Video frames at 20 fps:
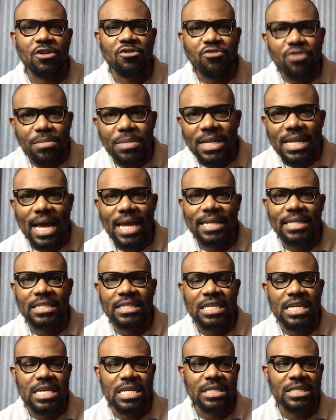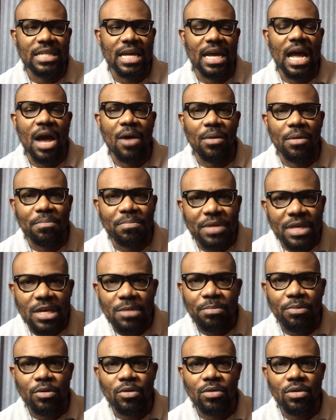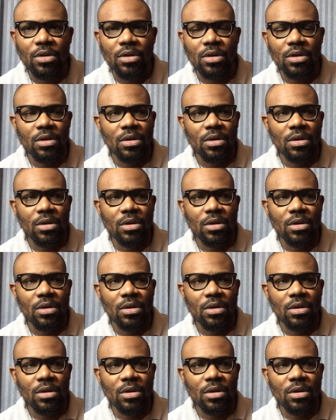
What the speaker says: criminalities that our people